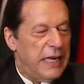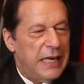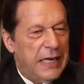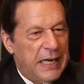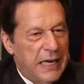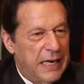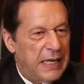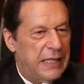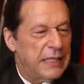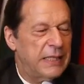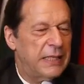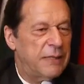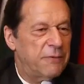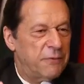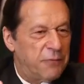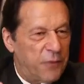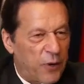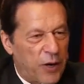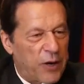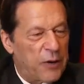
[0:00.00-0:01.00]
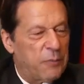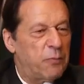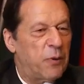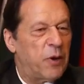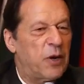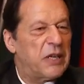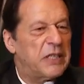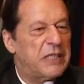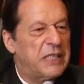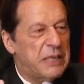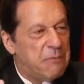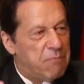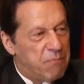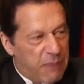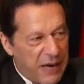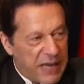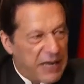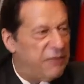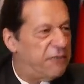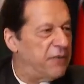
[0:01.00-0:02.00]
India's foreign policy
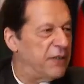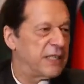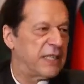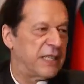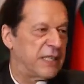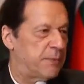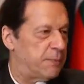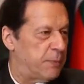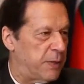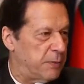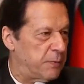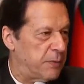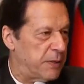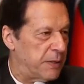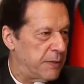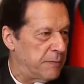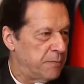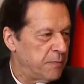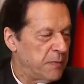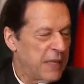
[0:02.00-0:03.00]
benefits its people.